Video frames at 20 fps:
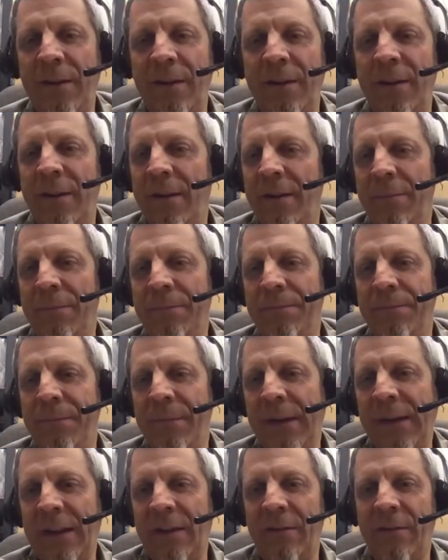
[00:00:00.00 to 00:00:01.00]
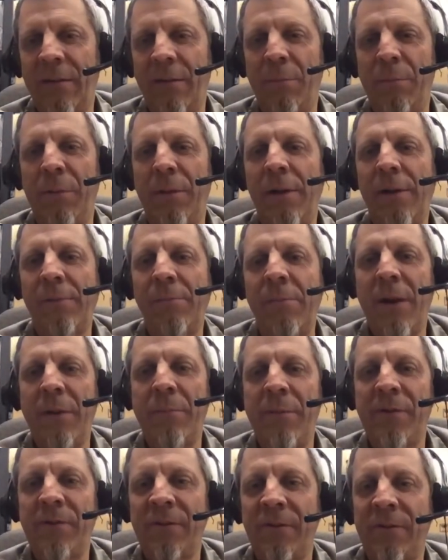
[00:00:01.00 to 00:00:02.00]
Um, I guess I'll plug my
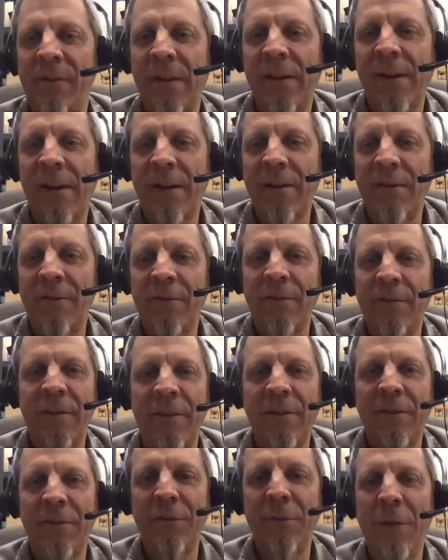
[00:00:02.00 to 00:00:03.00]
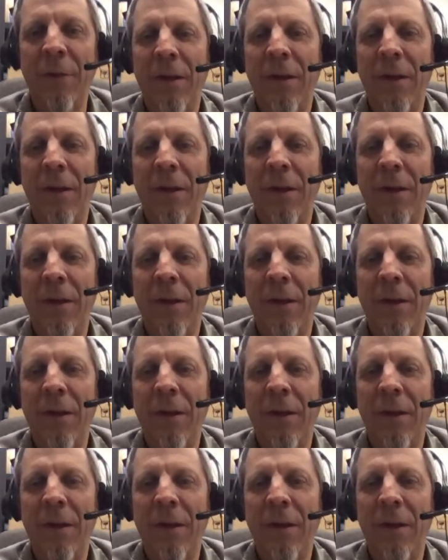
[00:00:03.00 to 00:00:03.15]
business like I usually do.